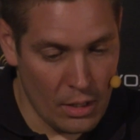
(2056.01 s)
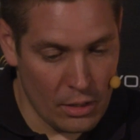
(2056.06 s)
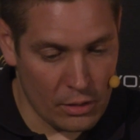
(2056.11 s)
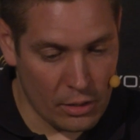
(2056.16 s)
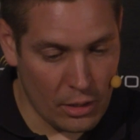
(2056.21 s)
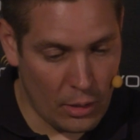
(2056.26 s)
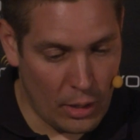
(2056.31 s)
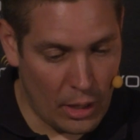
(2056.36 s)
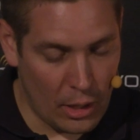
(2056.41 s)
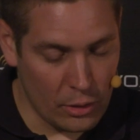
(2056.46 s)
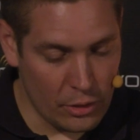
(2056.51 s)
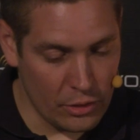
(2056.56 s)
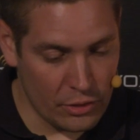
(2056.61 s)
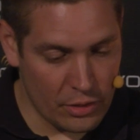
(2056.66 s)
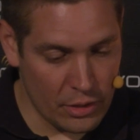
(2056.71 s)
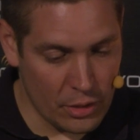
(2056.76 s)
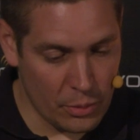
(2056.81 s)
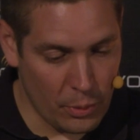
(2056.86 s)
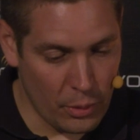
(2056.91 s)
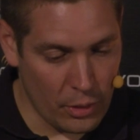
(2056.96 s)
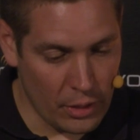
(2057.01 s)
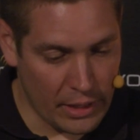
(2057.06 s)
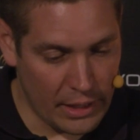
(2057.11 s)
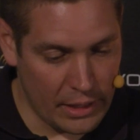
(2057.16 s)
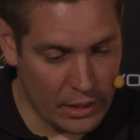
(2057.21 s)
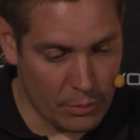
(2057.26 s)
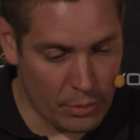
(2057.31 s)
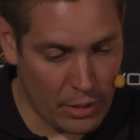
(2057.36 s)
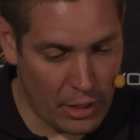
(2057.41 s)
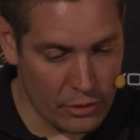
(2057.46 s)
So how does this work
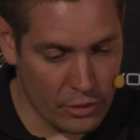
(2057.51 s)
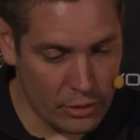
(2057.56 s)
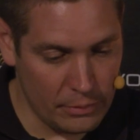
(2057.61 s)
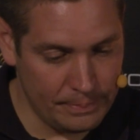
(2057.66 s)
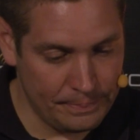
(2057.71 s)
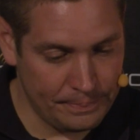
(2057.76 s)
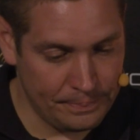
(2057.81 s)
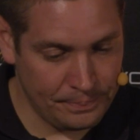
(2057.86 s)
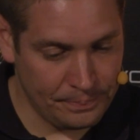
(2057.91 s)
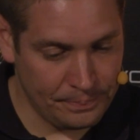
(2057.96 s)
in the browser?